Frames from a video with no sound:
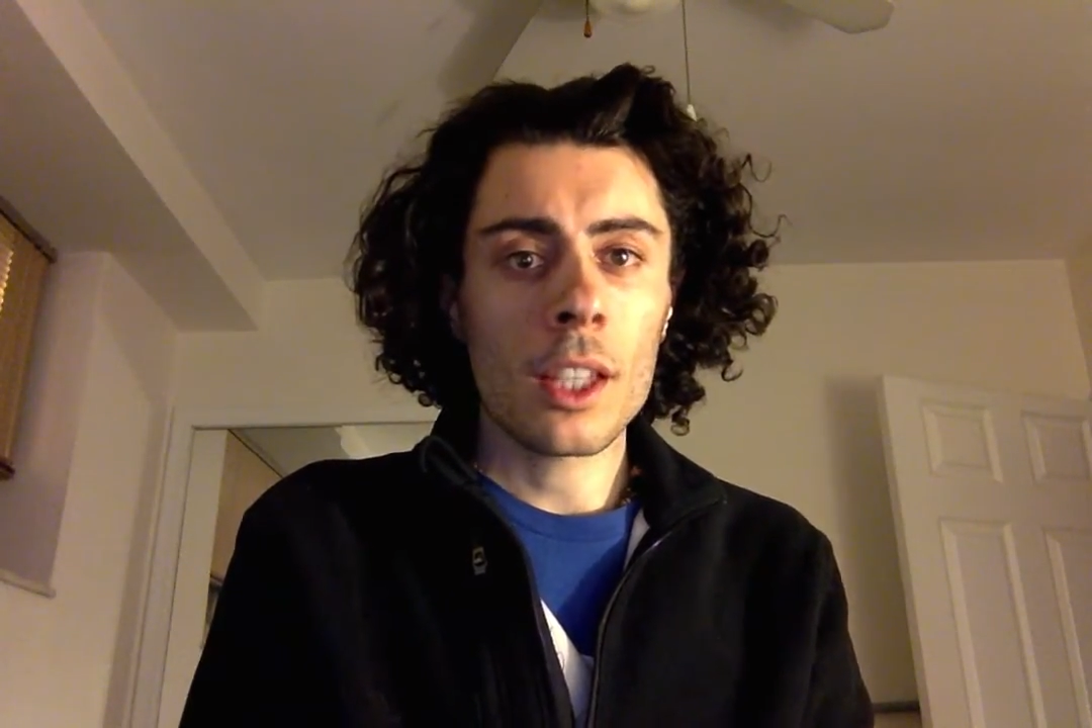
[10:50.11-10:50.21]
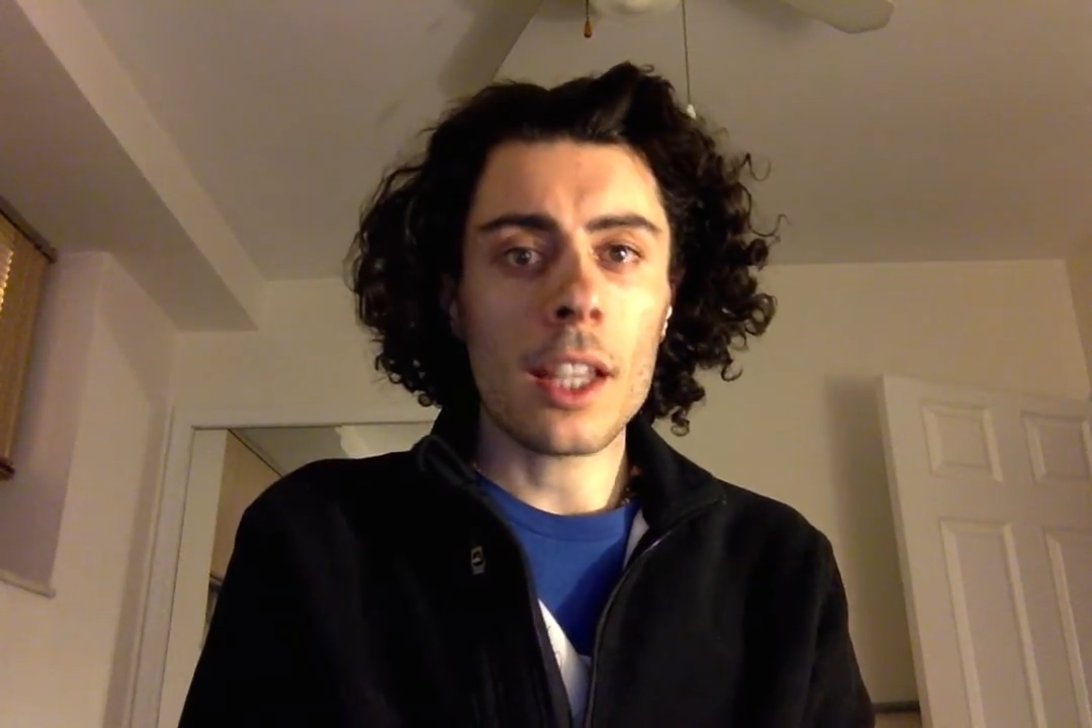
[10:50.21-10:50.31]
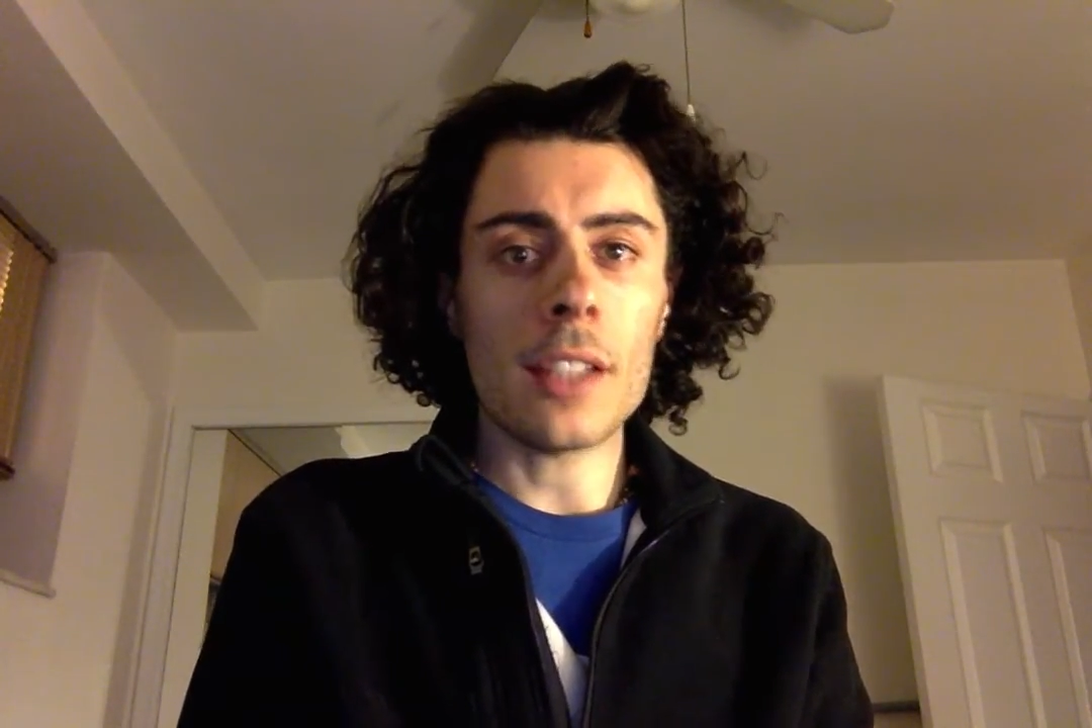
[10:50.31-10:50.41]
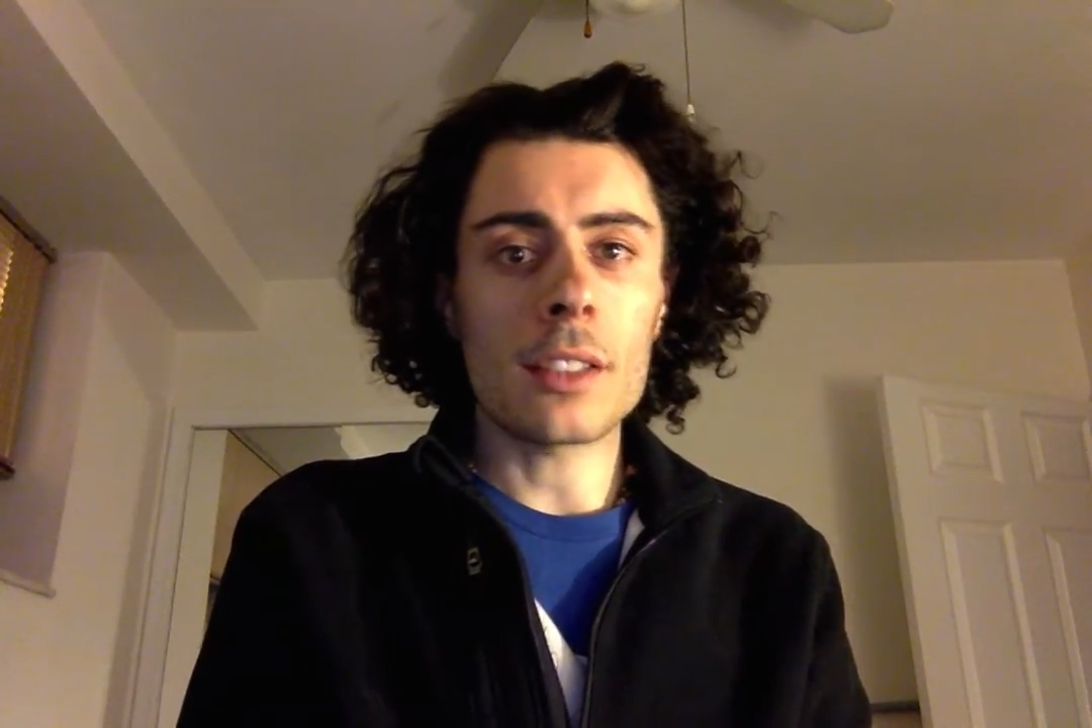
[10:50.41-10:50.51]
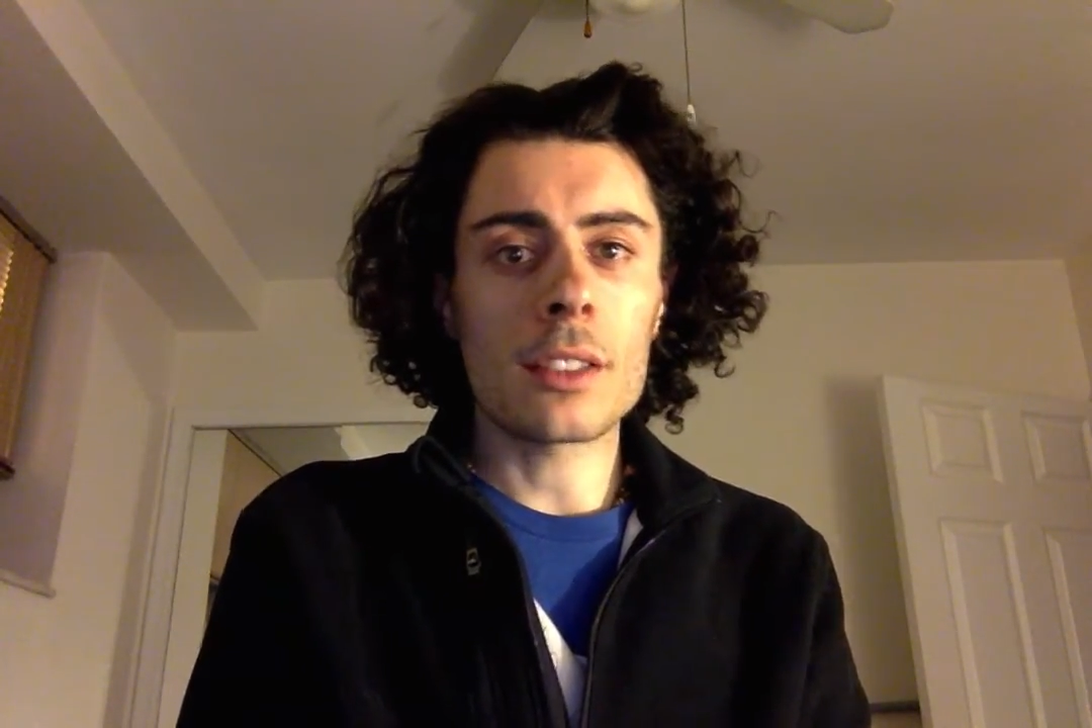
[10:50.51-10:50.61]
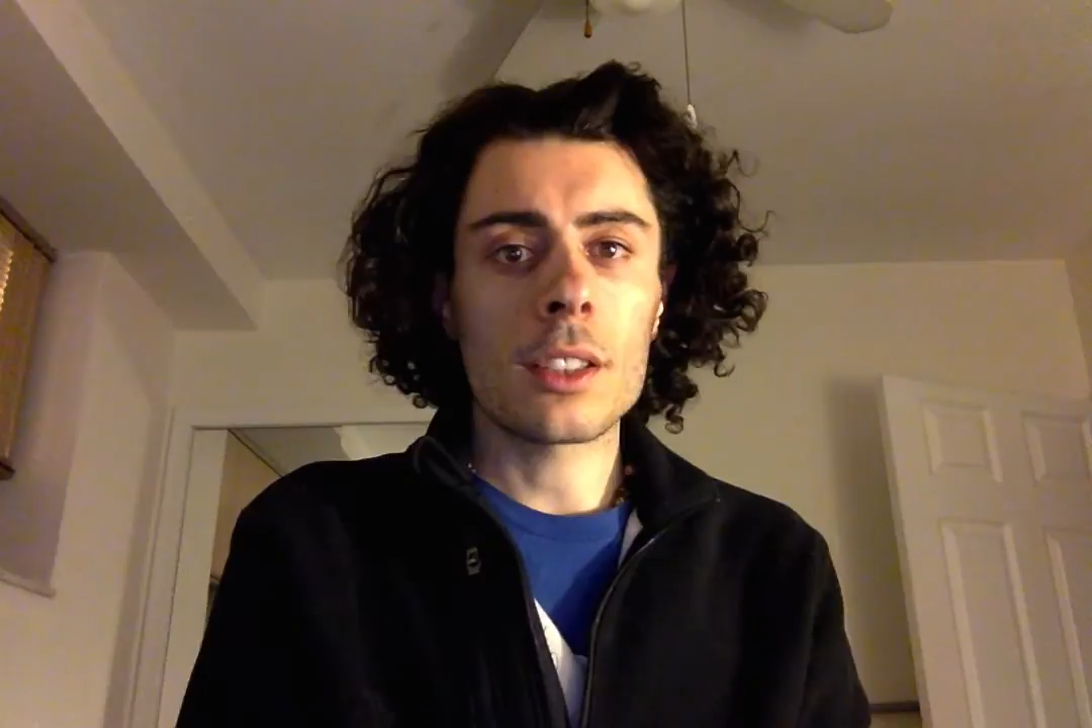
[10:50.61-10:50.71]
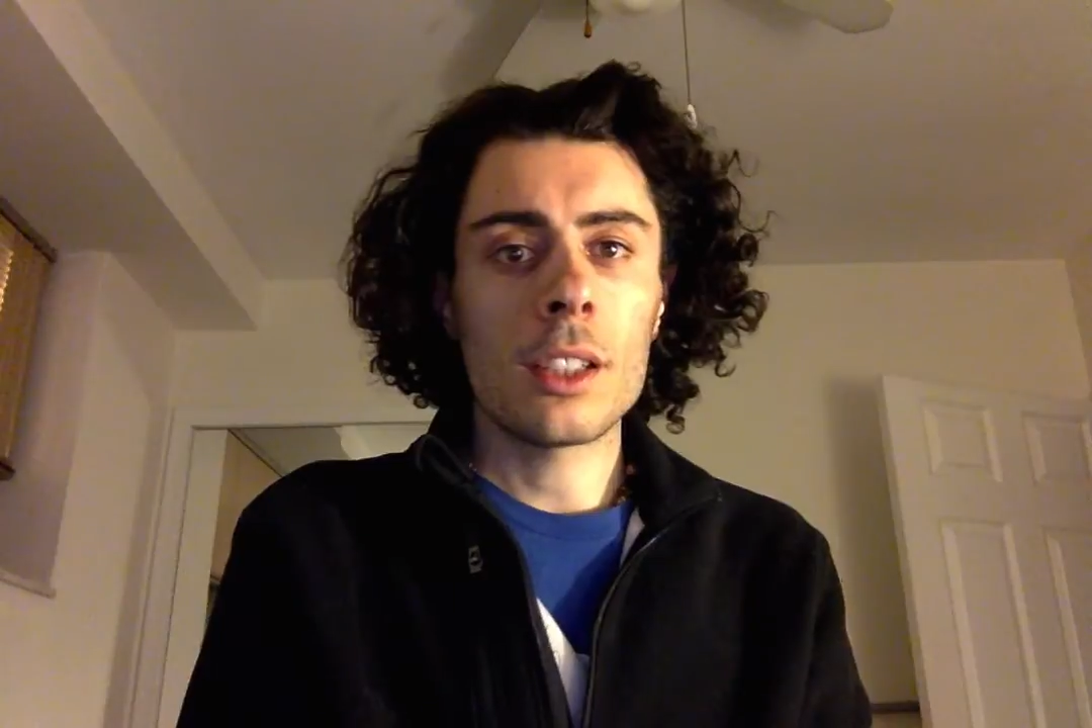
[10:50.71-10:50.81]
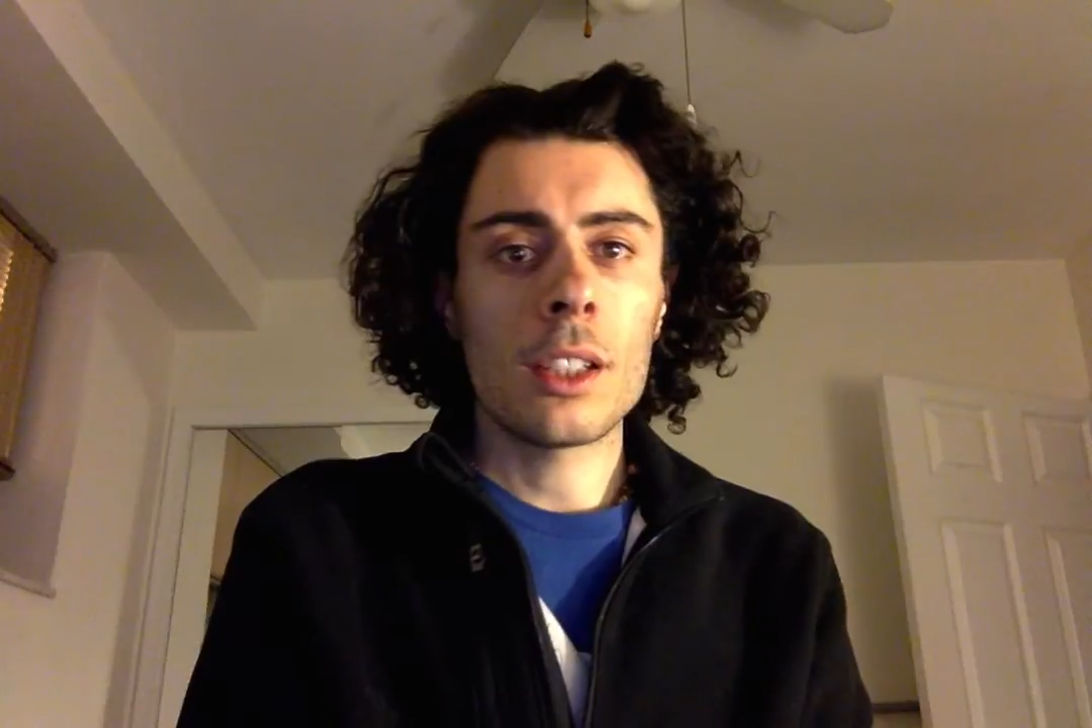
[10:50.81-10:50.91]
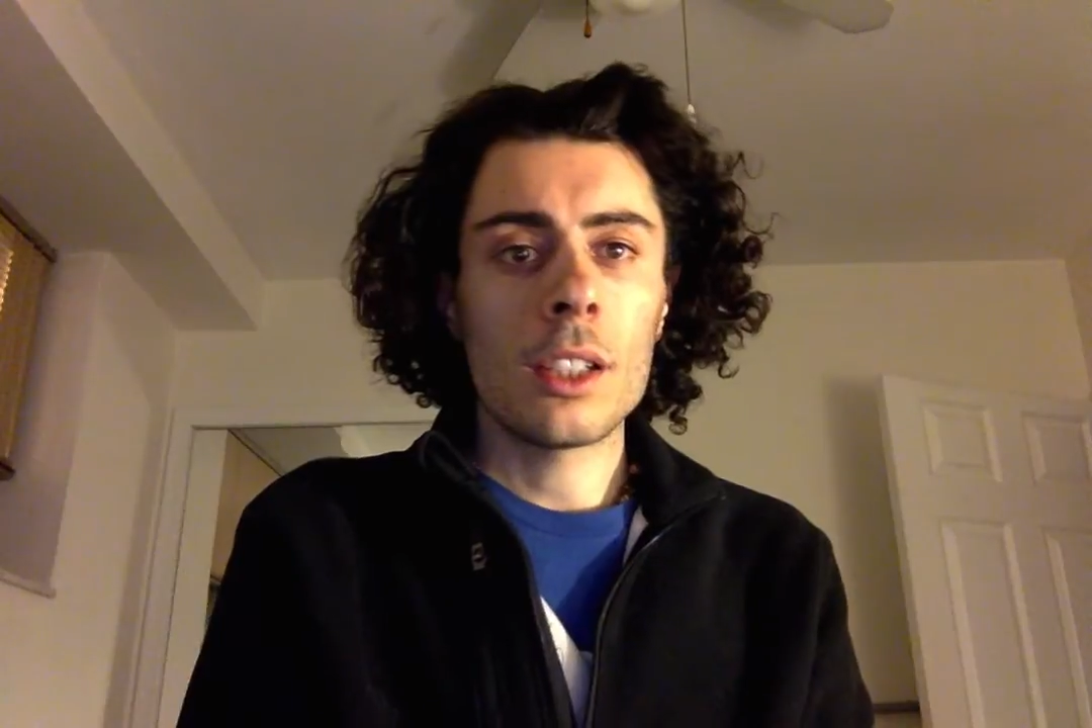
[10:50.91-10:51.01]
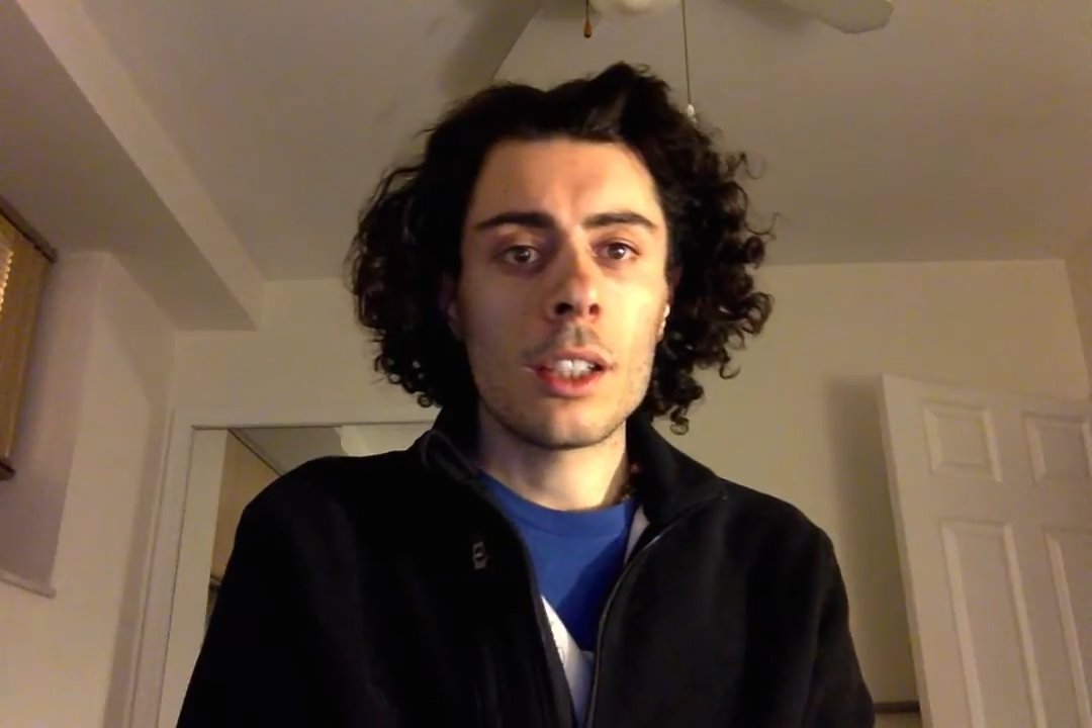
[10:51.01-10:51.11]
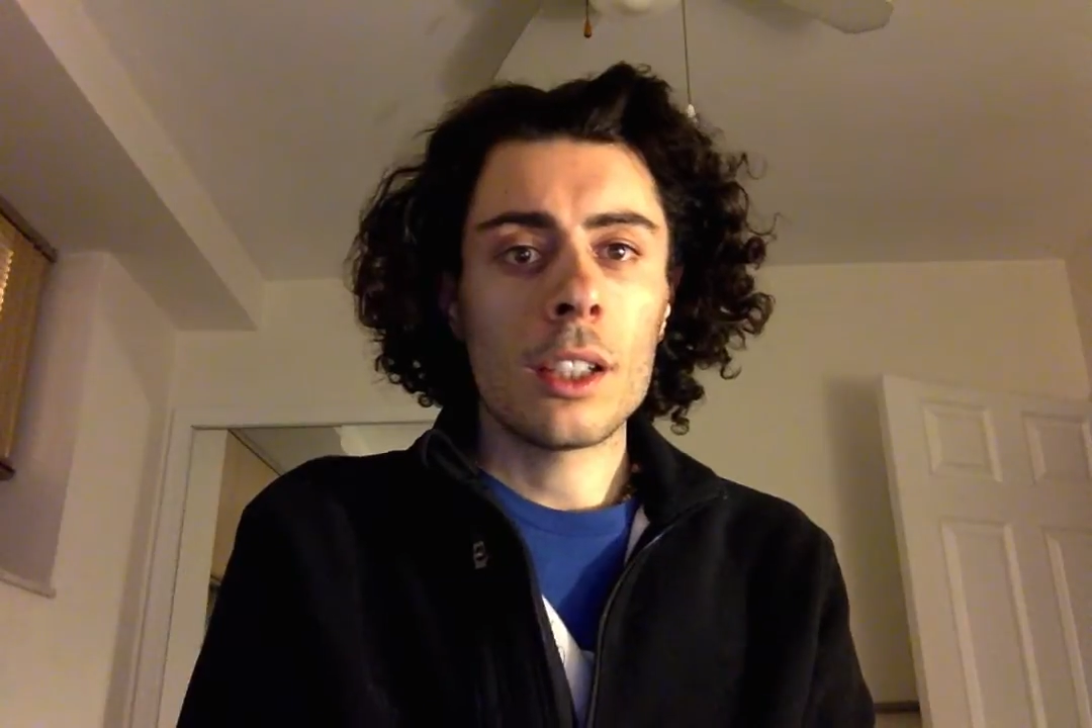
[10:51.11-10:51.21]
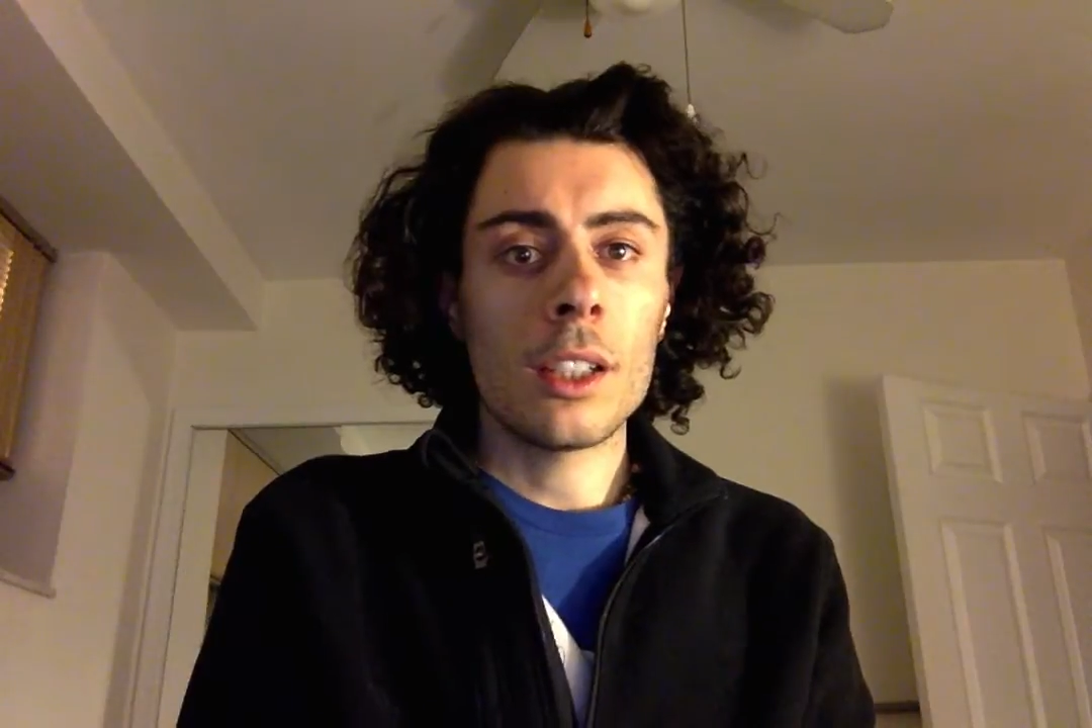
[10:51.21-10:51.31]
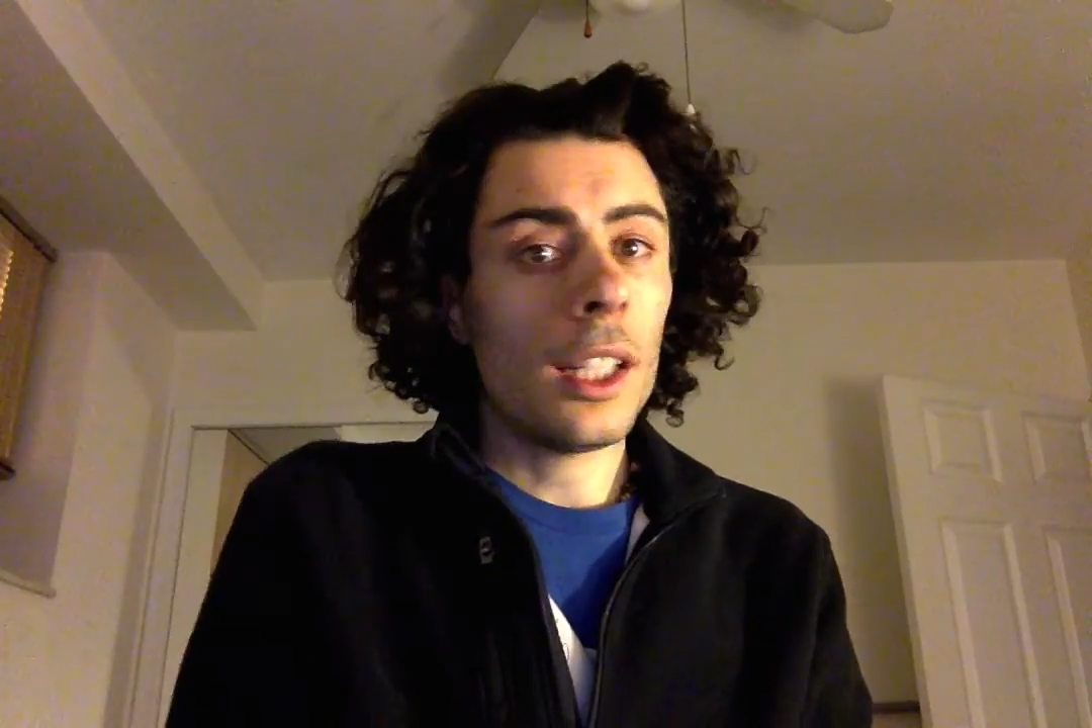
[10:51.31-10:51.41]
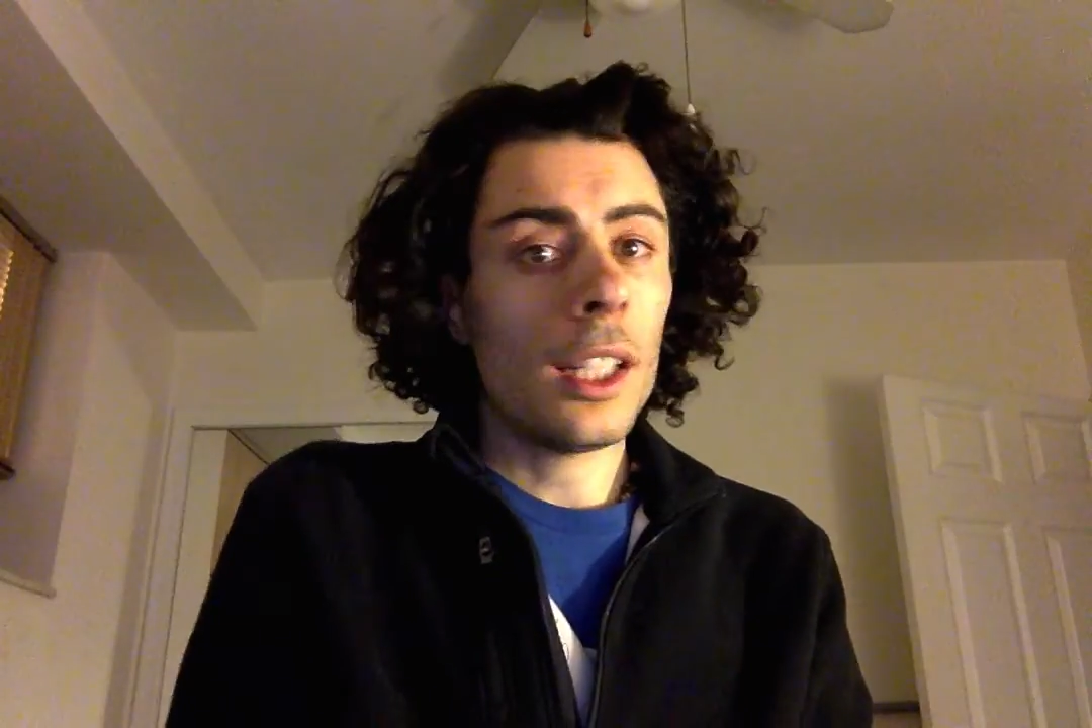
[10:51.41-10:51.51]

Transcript: is the